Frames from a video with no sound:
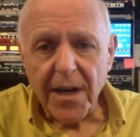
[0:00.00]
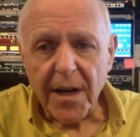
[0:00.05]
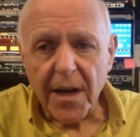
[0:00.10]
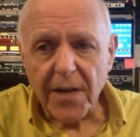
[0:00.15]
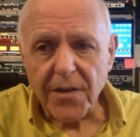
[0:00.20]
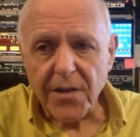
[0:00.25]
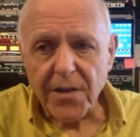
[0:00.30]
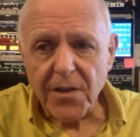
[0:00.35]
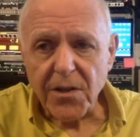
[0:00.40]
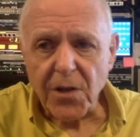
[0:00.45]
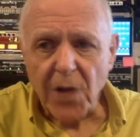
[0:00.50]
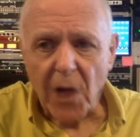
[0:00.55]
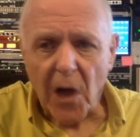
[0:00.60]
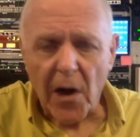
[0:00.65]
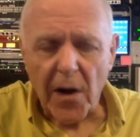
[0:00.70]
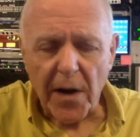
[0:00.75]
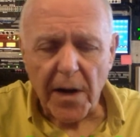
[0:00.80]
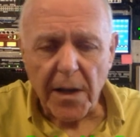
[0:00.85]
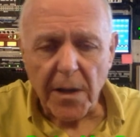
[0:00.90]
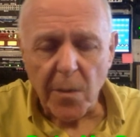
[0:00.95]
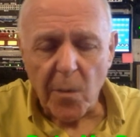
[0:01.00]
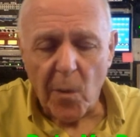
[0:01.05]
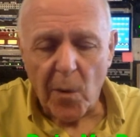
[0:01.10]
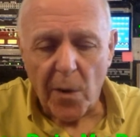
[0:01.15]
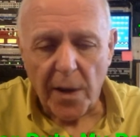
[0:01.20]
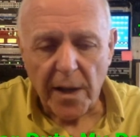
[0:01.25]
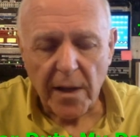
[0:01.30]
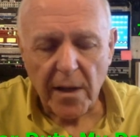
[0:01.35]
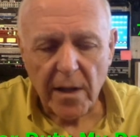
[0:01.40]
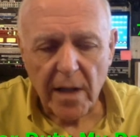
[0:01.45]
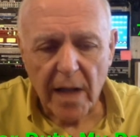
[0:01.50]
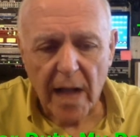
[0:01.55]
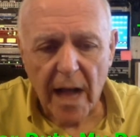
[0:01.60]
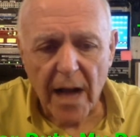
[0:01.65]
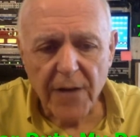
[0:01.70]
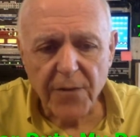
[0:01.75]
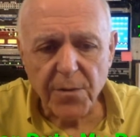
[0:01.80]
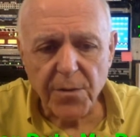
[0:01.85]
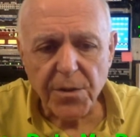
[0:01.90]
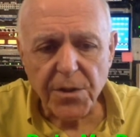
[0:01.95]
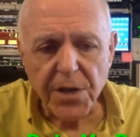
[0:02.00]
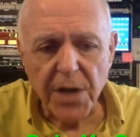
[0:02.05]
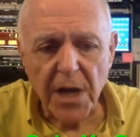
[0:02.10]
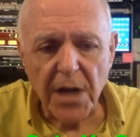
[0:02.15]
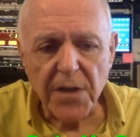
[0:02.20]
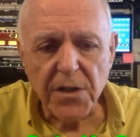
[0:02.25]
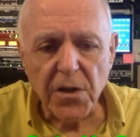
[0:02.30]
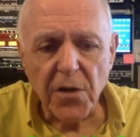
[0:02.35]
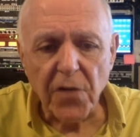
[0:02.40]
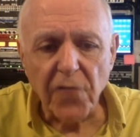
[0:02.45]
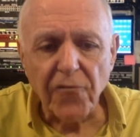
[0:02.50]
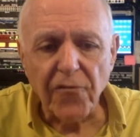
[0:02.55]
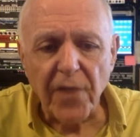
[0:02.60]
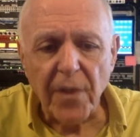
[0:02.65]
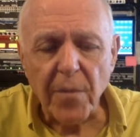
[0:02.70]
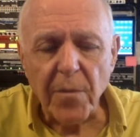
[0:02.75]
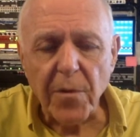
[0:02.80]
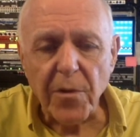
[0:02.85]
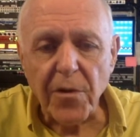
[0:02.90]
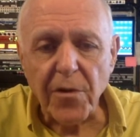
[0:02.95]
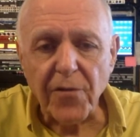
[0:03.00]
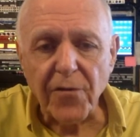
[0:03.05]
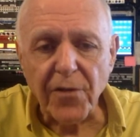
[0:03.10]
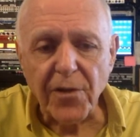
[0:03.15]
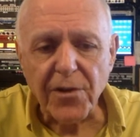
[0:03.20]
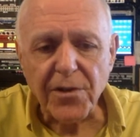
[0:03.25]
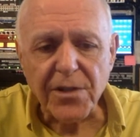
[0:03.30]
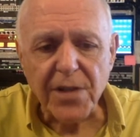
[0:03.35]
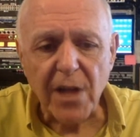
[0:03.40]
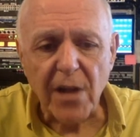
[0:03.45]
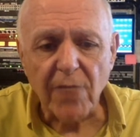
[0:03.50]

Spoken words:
Because it's dark in the morning. Clocks will change November the 1st.